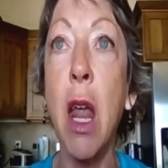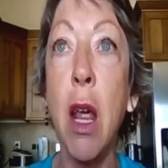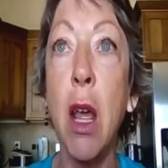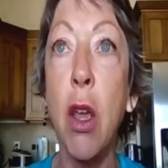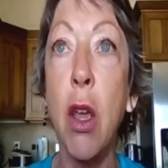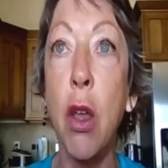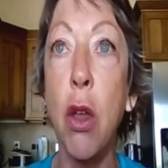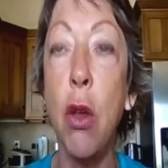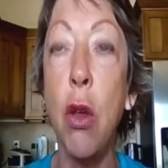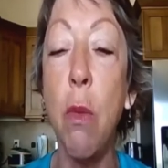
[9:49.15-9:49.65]

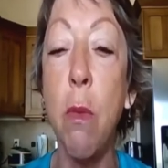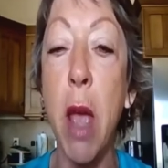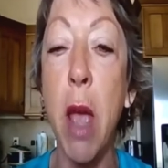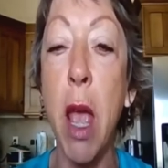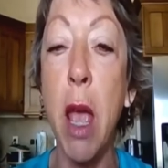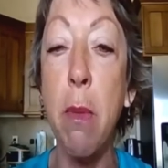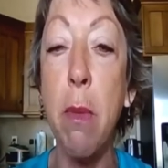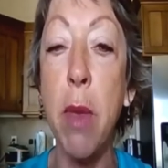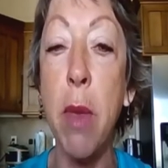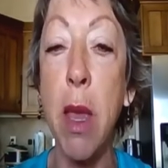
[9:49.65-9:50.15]
you may
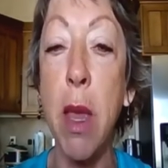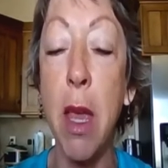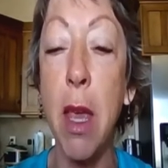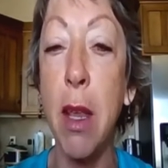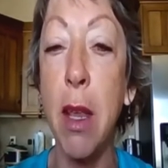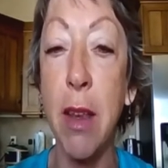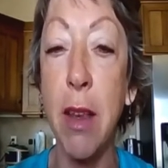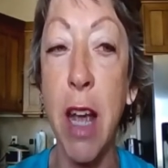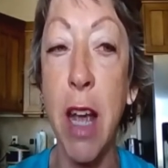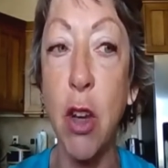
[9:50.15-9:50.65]
be
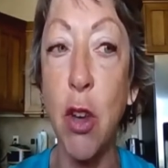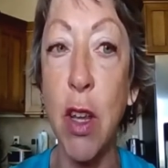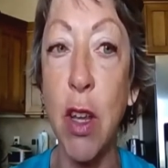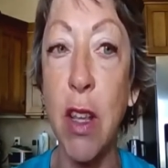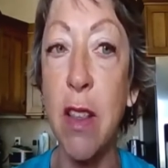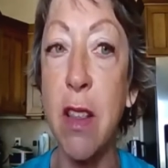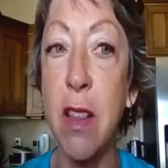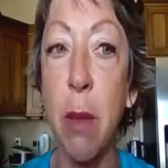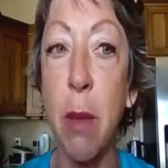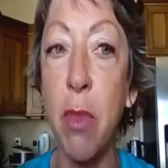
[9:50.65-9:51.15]
touching
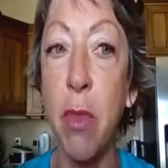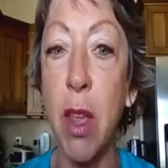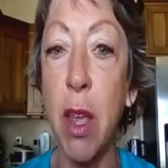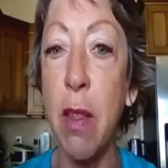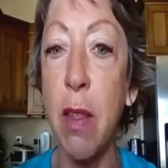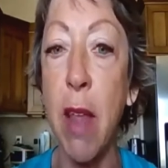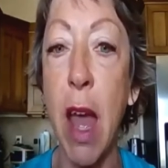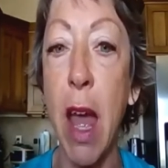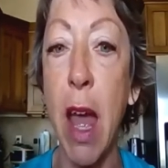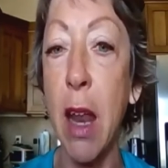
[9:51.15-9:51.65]
something
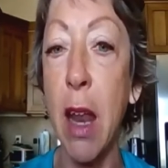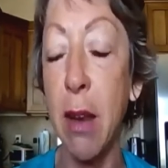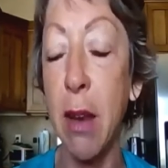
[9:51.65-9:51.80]
that